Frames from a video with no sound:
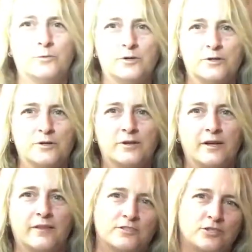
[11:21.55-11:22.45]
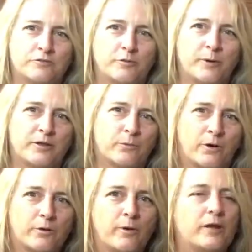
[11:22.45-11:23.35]
we're not that chuffed about the
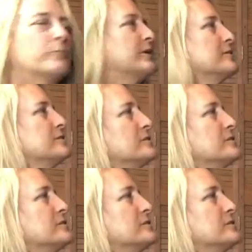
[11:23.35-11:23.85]
water bottle because